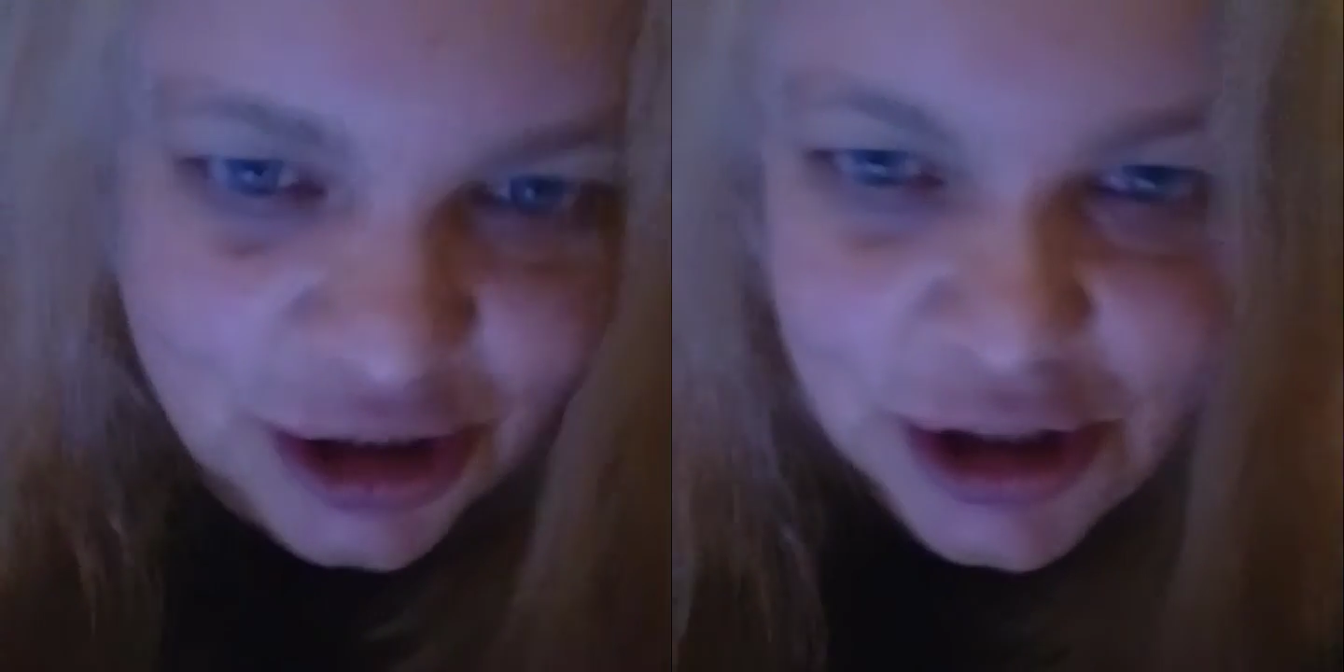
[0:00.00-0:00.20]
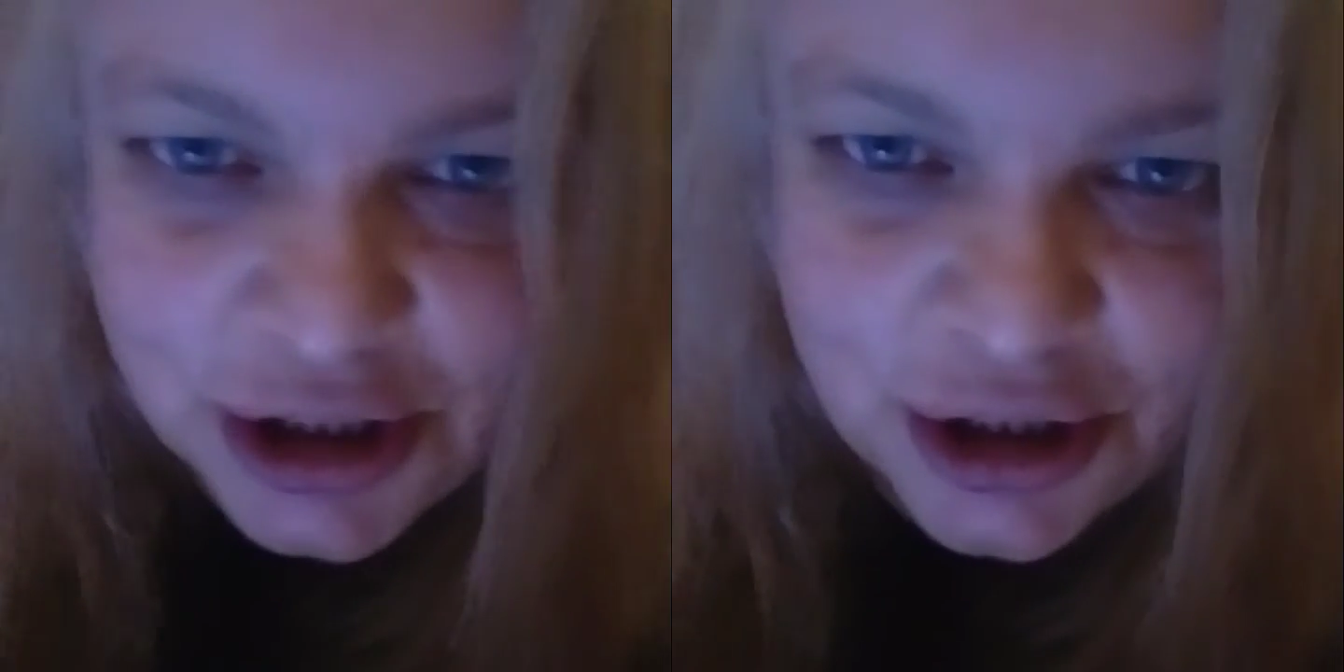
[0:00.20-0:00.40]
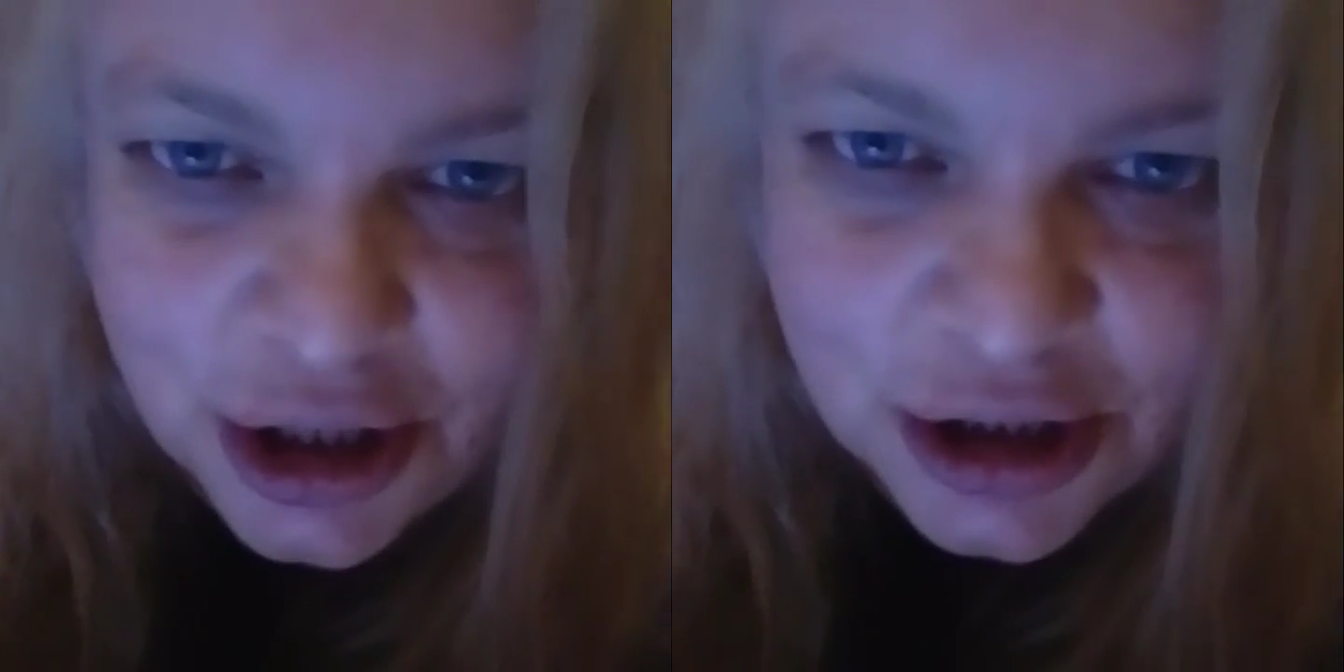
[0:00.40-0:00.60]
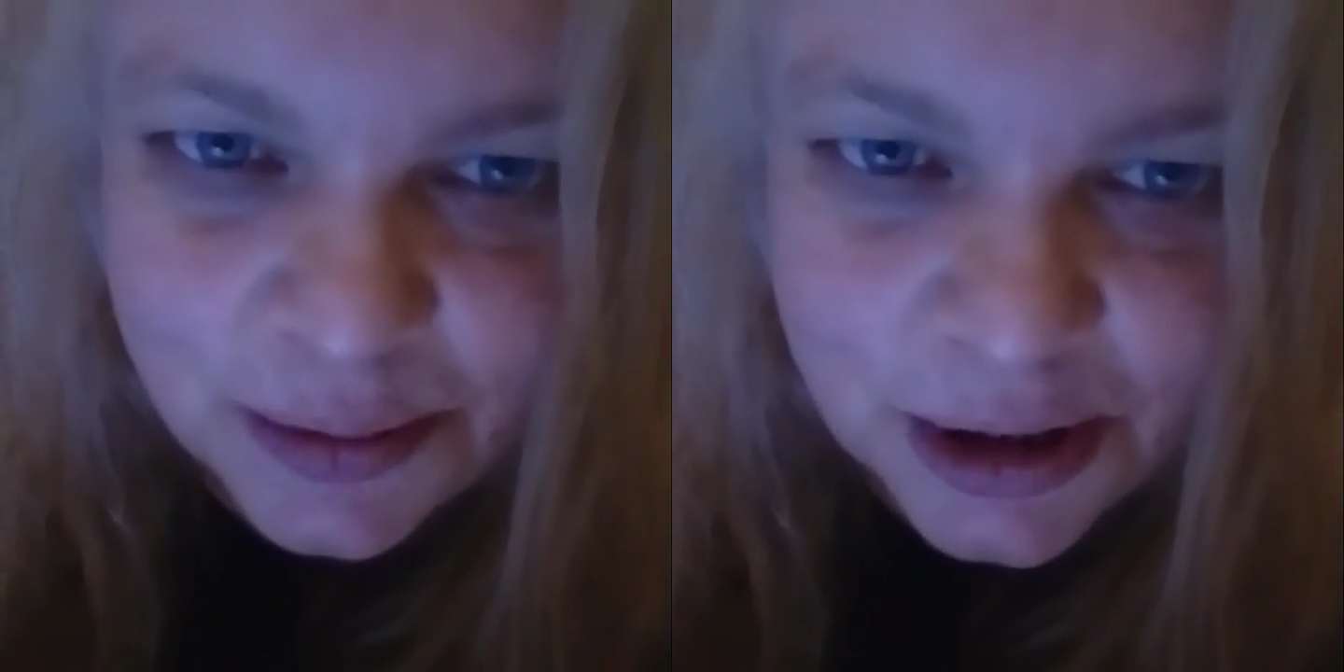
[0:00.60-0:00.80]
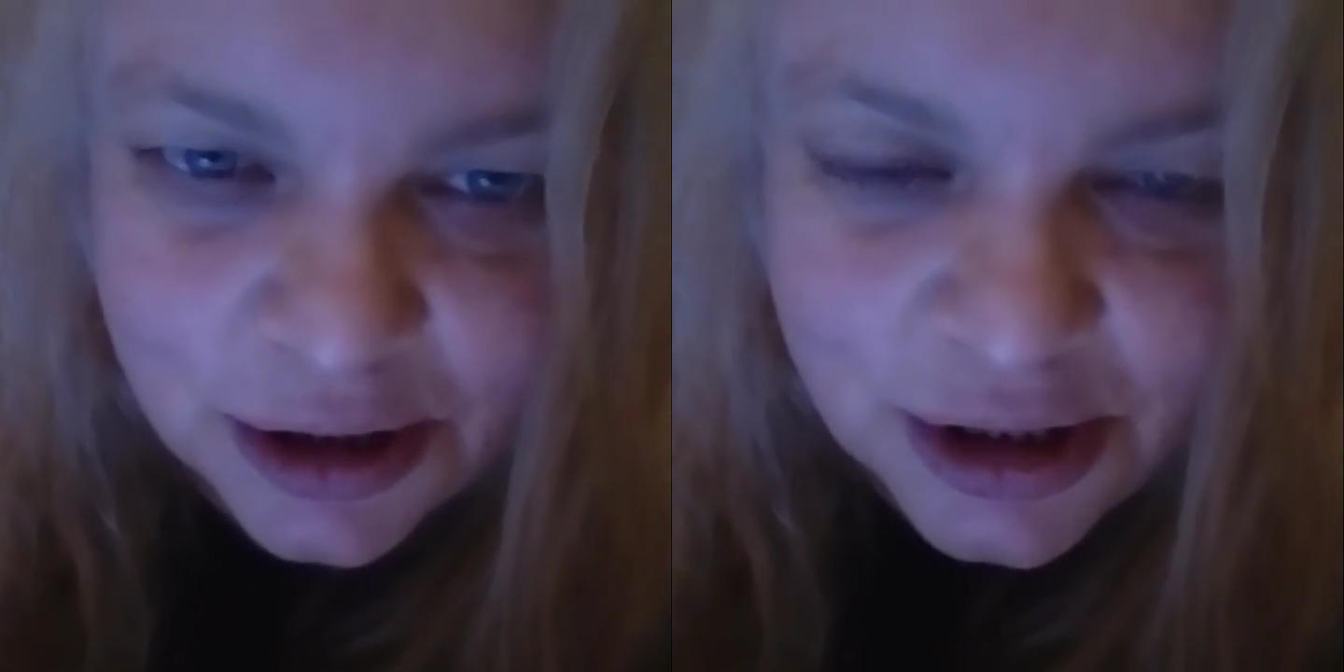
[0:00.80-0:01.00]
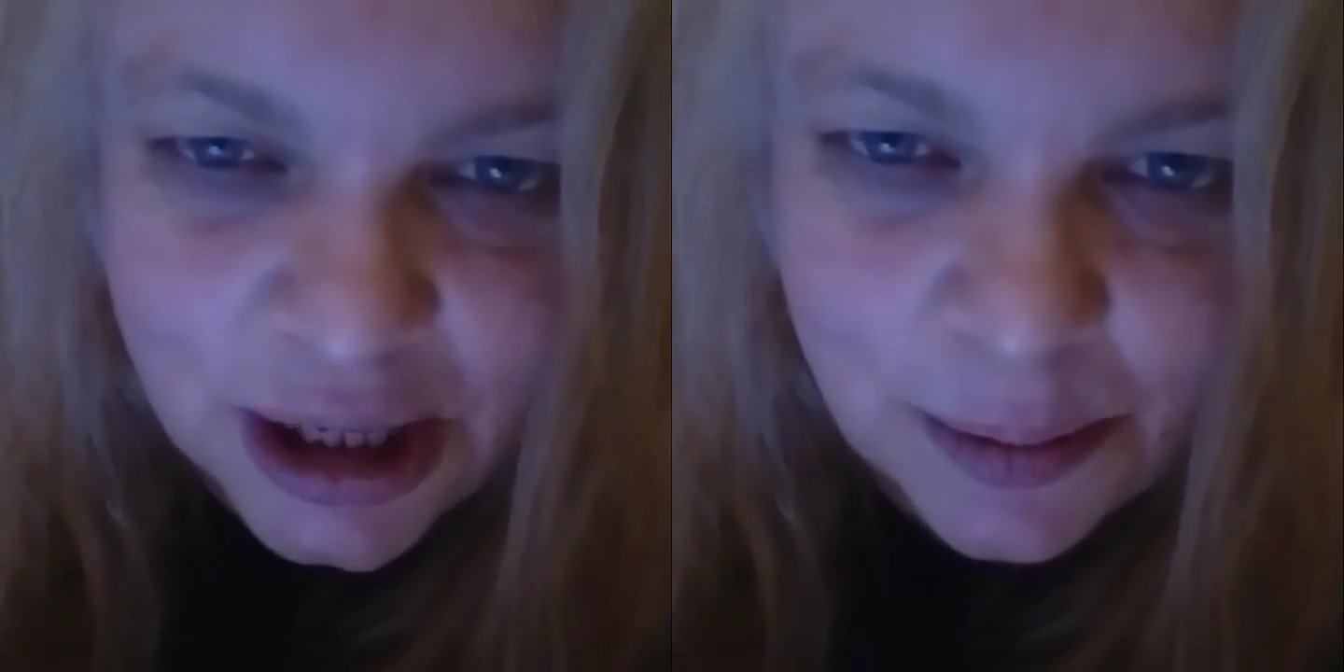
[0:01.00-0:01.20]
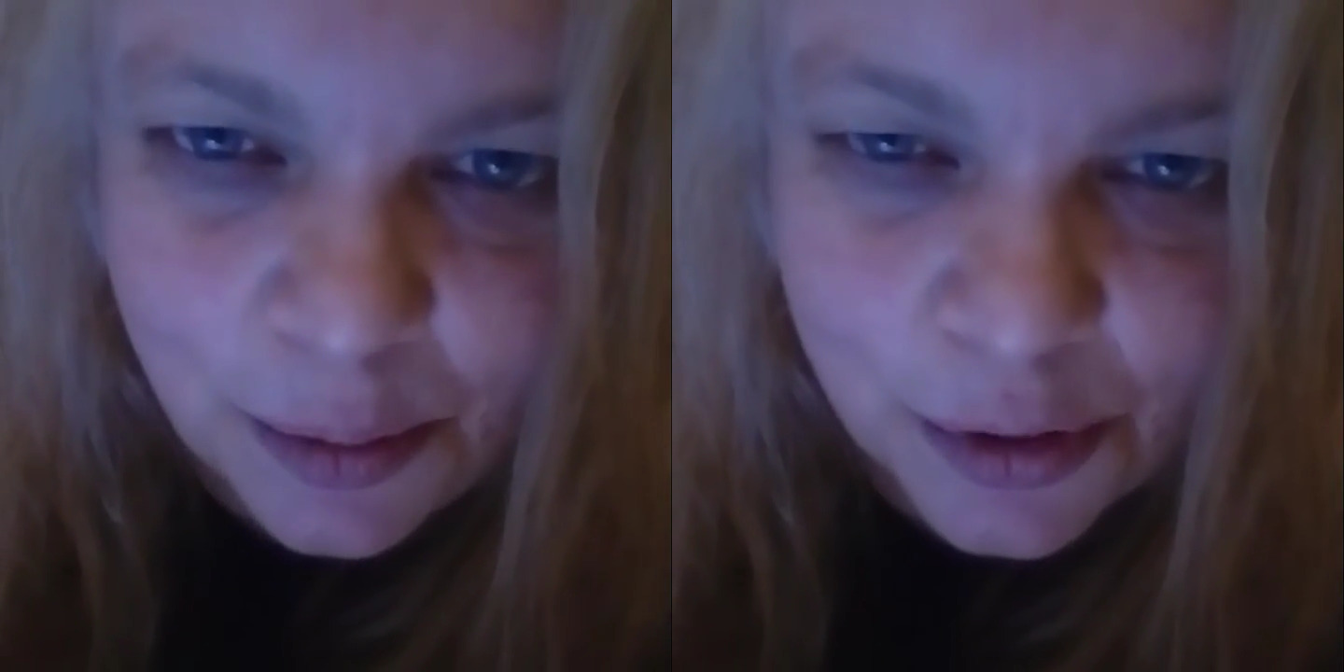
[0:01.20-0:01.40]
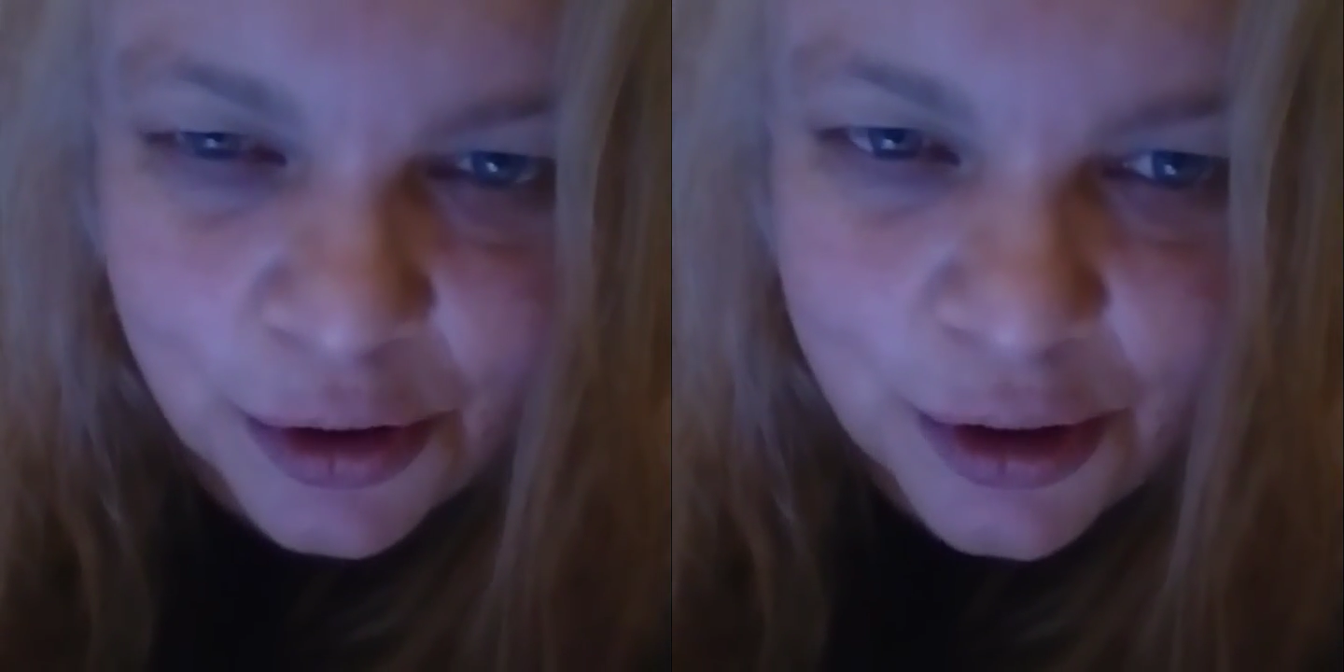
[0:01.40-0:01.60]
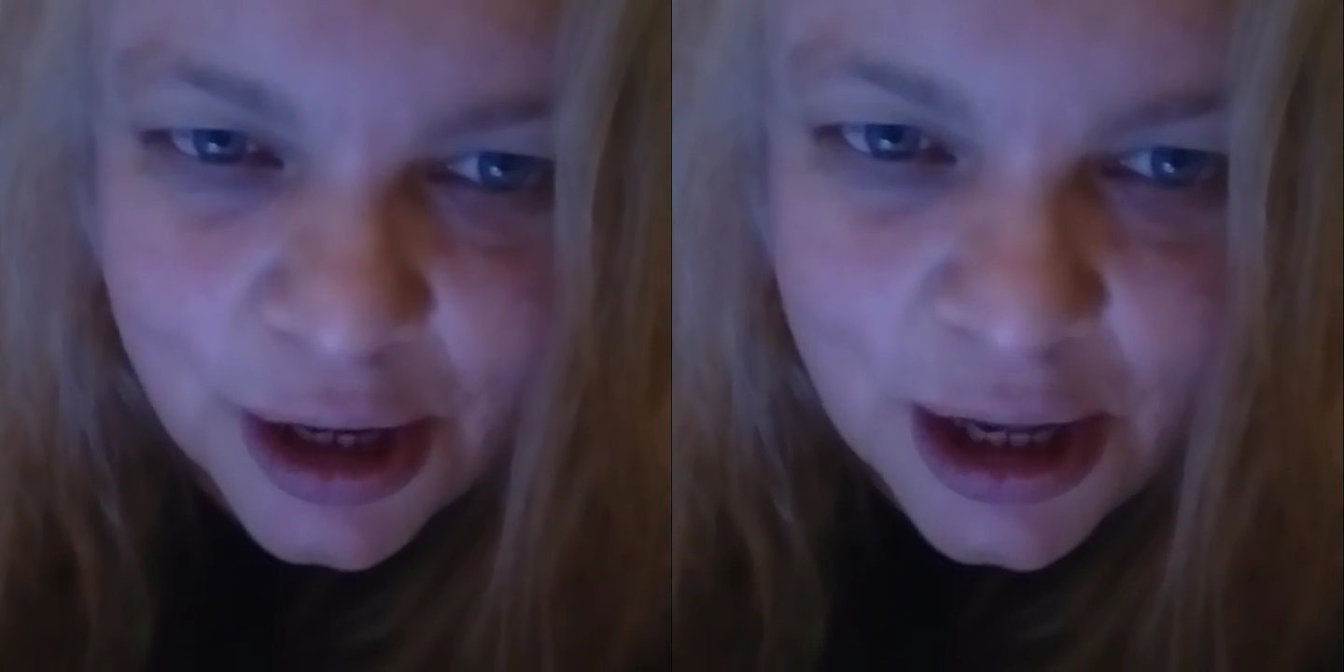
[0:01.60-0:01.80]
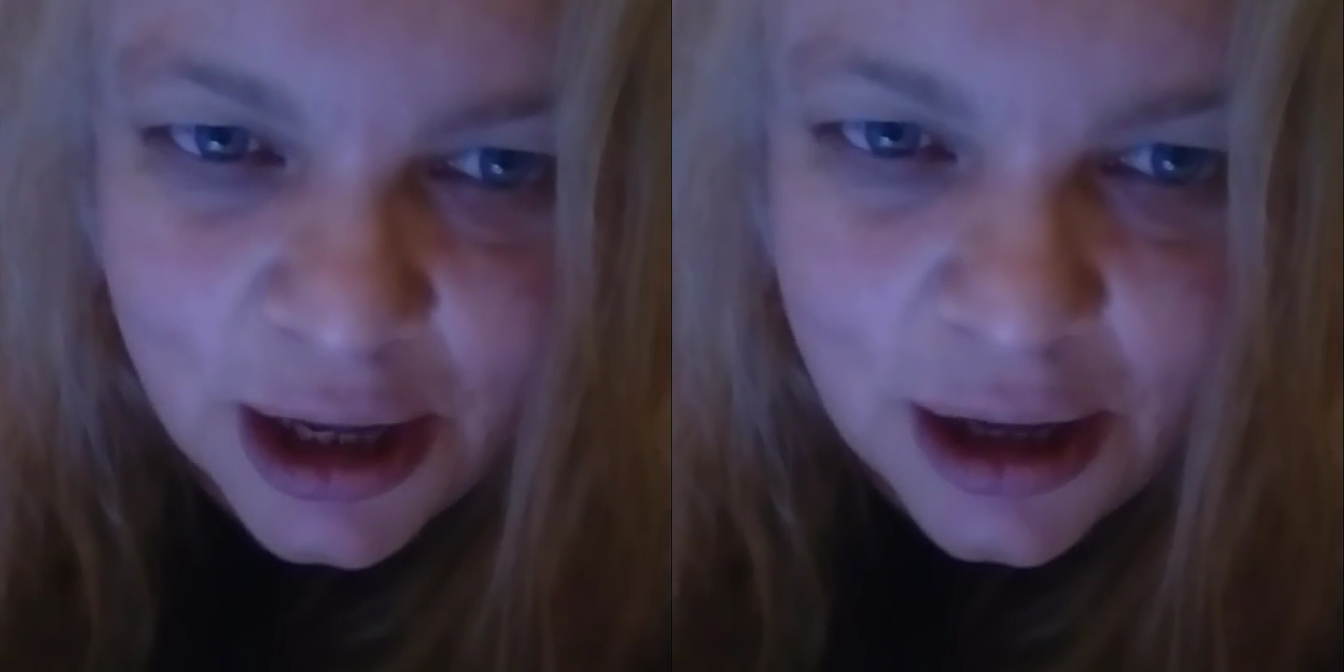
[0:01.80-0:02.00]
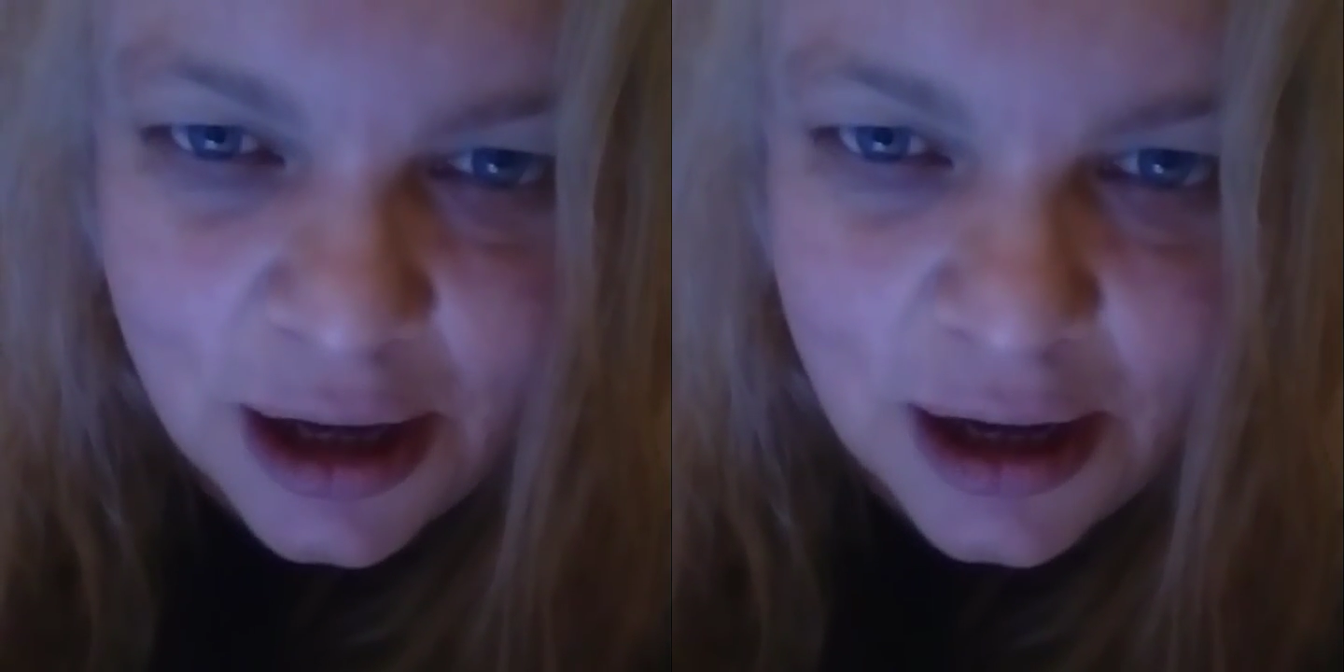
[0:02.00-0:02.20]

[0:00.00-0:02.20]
And she nudged me on the table with her knee